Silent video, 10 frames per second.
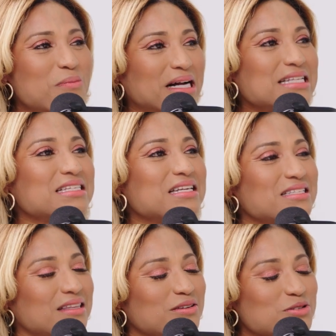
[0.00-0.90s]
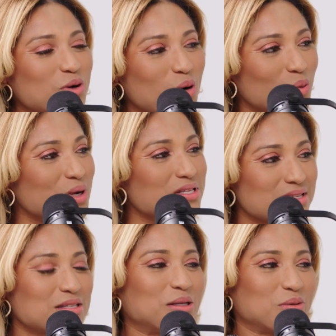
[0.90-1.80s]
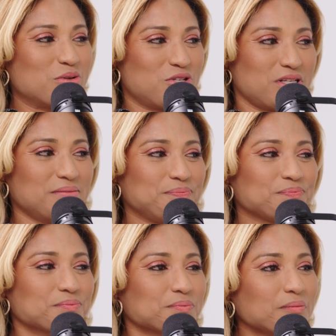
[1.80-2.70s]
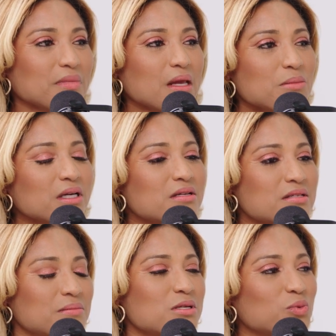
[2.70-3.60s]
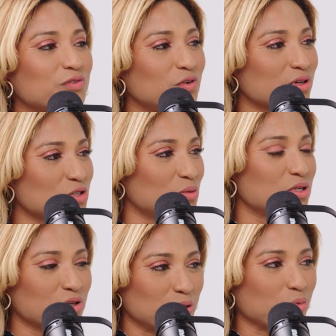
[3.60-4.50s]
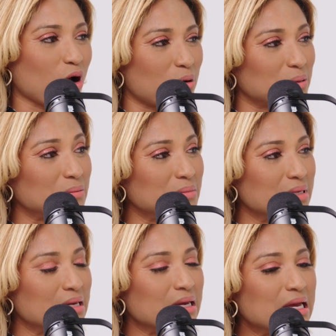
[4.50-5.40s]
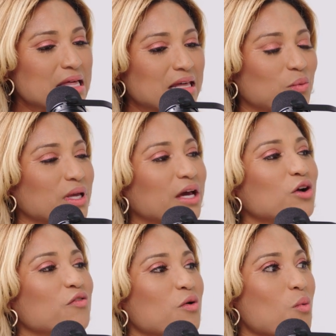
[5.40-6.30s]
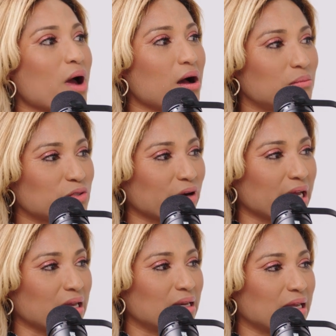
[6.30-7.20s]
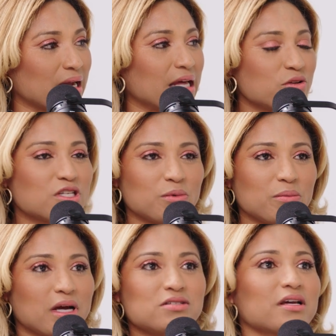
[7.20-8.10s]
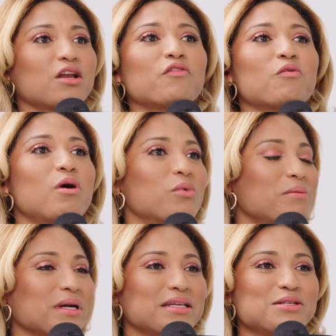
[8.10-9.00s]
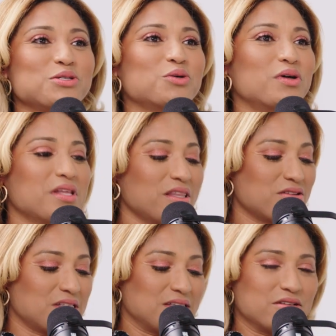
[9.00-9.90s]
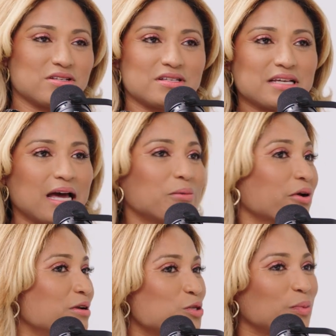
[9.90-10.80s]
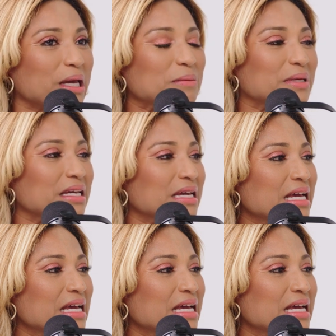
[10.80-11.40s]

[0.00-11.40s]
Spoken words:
mindset is that there's always a solution, because sometimes we focus so much on the problem that we get overwhelmed, right? Like I used to get overwhelmed. What am I going to do? And then there's a time crunch maybe.